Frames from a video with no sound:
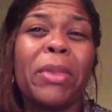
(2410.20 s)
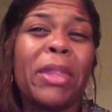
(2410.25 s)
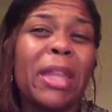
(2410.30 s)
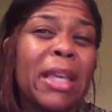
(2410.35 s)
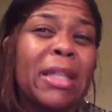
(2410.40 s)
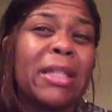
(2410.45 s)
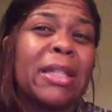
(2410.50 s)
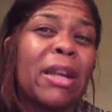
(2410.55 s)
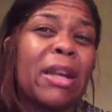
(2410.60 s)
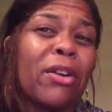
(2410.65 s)

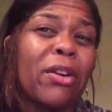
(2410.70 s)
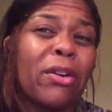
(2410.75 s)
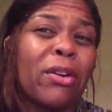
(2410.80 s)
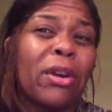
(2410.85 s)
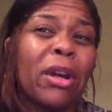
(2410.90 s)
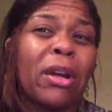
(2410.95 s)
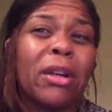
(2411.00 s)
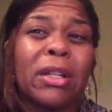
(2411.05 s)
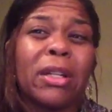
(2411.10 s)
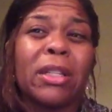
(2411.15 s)
things that
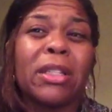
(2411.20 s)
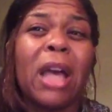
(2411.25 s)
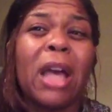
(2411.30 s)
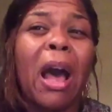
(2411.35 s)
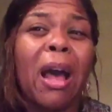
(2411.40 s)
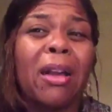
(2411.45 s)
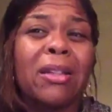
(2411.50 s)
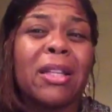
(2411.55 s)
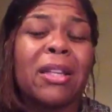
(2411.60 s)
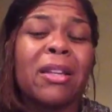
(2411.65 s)
are
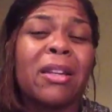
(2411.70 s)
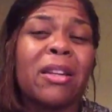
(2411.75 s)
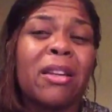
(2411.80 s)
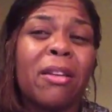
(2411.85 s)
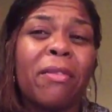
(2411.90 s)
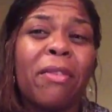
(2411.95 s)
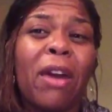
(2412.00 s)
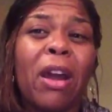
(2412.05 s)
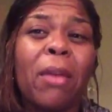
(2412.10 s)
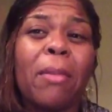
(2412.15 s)
toxic
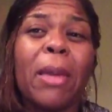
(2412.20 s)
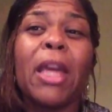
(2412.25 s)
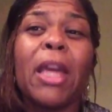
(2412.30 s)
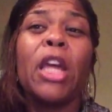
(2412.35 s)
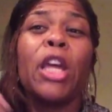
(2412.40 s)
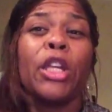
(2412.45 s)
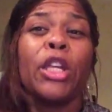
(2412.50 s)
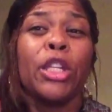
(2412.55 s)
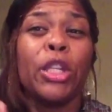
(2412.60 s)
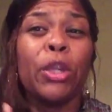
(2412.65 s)
in the
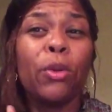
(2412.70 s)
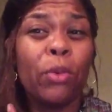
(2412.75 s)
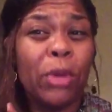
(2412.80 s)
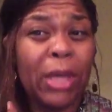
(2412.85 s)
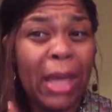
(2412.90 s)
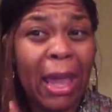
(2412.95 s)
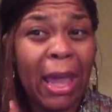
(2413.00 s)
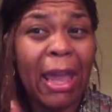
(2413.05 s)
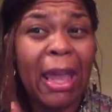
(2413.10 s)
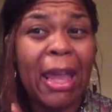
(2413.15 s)
environment, you
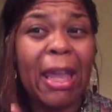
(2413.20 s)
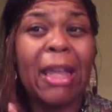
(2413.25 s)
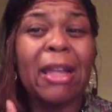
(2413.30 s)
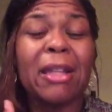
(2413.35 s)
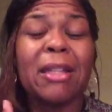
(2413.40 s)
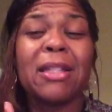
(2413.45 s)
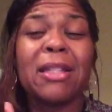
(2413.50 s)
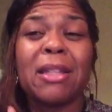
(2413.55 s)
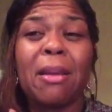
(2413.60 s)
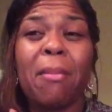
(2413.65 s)

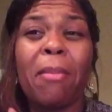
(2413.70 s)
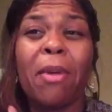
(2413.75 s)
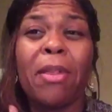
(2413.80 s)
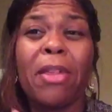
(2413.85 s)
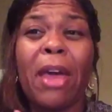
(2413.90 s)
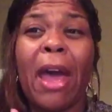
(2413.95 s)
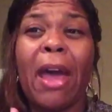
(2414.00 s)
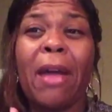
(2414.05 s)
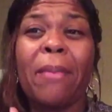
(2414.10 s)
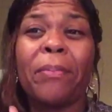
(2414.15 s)
gain some of
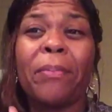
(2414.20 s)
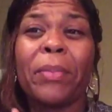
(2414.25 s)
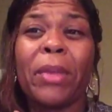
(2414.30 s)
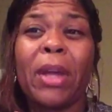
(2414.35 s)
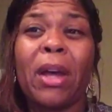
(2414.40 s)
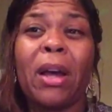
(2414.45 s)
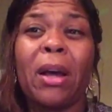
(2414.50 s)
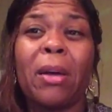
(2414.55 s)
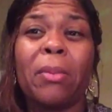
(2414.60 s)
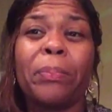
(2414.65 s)
that,
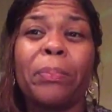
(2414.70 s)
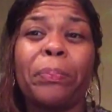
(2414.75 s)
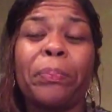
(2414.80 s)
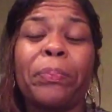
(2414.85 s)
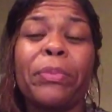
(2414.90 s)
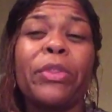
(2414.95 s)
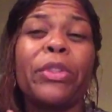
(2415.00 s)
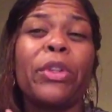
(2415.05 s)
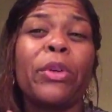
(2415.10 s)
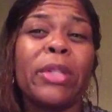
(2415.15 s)

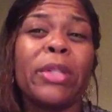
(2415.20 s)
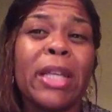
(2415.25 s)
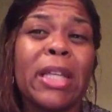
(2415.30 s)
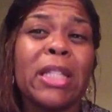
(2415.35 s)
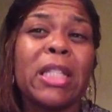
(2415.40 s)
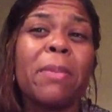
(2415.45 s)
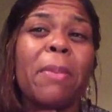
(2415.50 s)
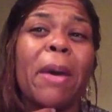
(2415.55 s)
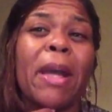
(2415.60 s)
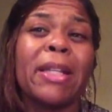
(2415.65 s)
those
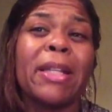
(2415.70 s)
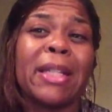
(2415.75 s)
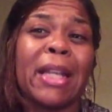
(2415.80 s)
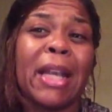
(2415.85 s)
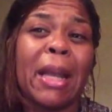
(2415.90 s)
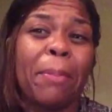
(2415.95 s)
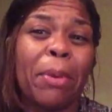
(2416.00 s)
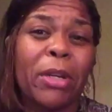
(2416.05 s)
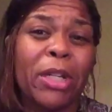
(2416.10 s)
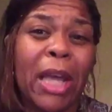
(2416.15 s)
antibodies
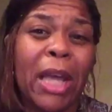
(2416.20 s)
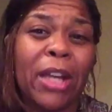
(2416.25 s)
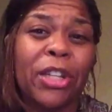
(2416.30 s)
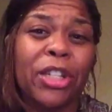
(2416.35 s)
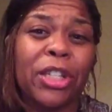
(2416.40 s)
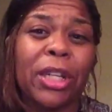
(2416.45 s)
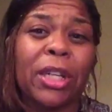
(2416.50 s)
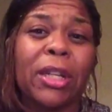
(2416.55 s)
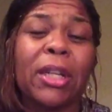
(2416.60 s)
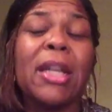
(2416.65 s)
and that
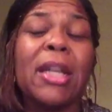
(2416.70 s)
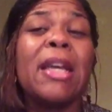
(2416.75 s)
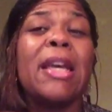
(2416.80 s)
protection.